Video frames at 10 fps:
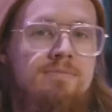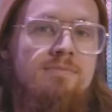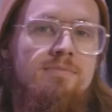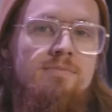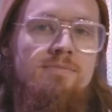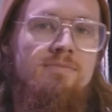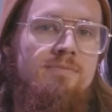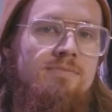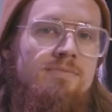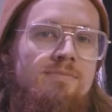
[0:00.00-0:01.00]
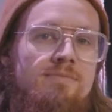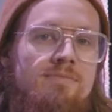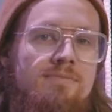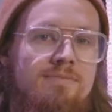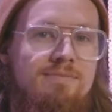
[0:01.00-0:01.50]

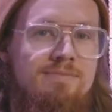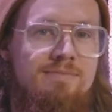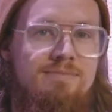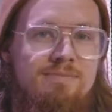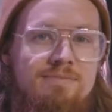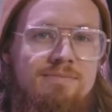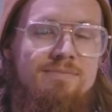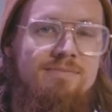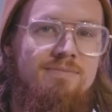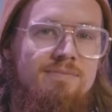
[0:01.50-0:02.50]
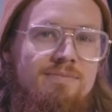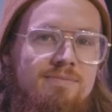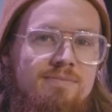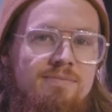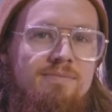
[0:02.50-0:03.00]

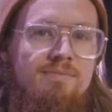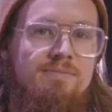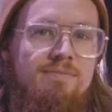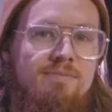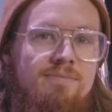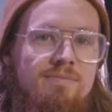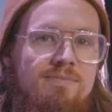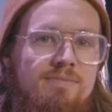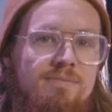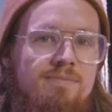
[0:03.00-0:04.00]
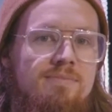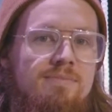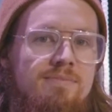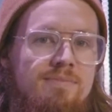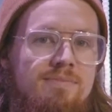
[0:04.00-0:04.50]

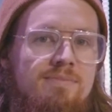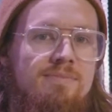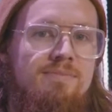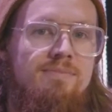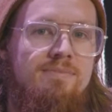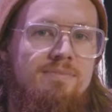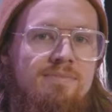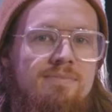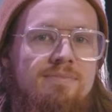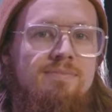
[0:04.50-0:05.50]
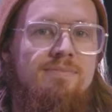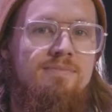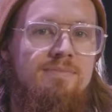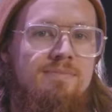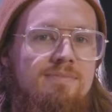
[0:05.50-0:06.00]

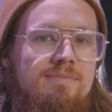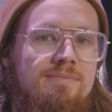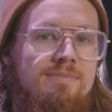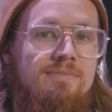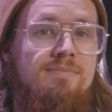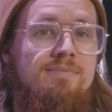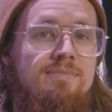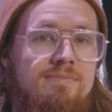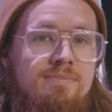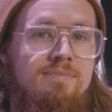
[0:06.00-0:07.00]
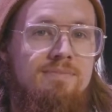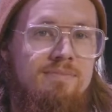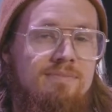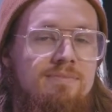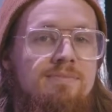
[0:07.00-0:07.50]

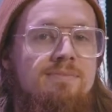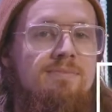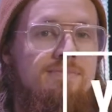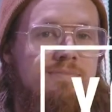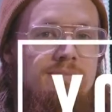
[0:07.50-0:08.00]
No words are spoken by the person on screen.